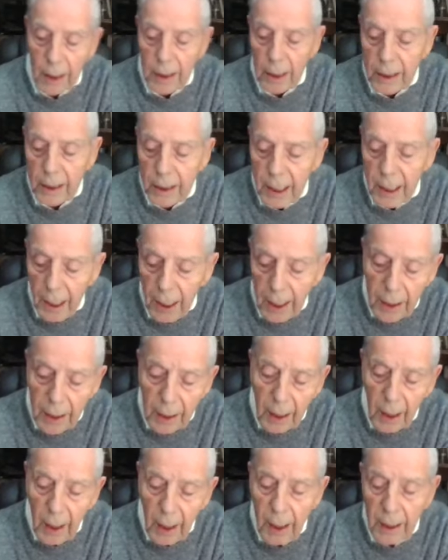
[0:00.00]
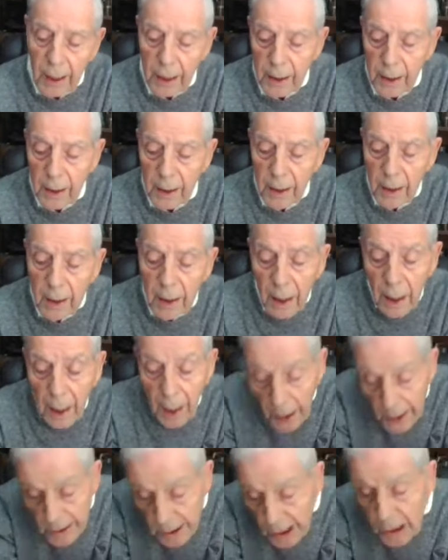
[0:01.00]
and Achaia
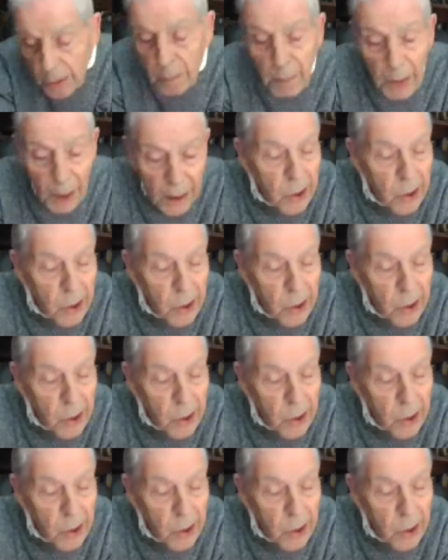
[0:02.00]
that's